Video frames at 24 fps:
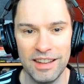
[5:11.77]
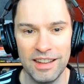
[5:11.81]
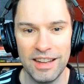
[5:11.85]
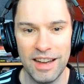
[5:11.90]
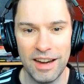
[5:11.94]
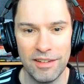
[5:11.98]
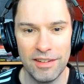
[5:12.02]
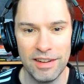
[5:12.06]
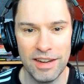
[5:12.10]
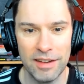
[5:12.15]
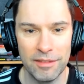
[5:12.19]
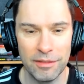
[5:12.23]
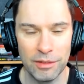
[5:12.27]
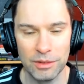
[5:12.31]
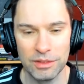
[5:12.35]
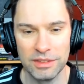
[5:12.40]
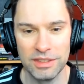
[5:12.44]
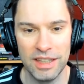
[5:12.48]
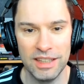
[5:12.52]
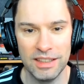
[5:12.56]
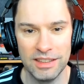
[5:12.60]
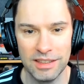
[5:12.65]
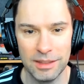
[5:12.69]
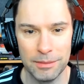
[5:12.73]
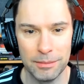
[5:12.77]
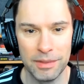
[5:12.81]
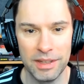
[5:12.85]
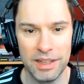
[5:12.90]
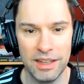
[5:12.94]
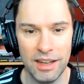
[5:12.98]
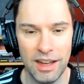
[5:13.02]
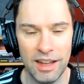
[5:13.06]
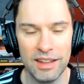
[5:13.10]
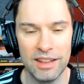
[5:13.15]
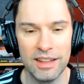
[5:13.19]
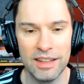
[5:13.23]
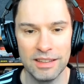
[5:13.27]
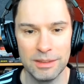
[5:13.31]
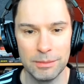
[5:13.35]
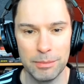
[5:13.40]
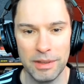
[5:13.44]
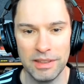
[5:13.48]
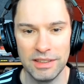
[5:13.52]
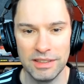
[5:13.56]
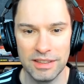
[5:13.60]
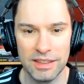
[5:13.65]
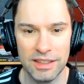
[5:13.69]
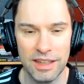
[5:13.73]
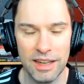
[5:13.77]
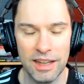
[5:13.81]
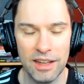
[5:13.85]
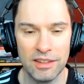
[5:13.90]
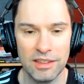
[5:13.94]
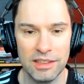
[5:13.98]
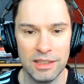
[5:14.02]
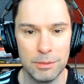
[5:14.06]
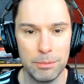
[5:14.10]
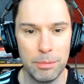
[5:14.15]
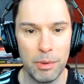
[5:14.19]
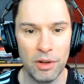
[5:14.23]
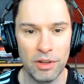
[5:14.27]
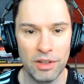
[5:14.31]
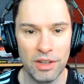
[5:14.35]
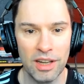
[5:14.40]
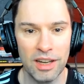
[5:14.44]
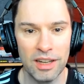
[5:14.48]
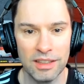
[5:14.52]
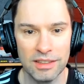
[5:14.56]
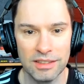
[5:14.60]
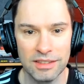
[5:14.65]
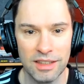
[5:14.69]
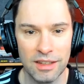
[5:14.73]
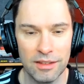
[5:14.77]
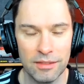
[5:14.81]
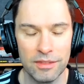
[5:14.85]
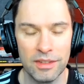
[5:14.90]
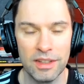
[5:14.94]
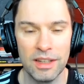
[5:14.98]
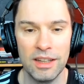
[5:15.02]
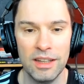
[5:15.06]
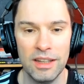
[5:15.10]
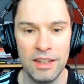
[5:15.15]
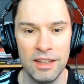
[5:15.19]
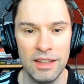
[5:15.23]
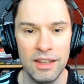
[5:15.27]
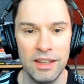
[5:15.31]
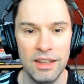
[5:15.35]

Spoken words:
Gary Neville said something like this basically on his podcast after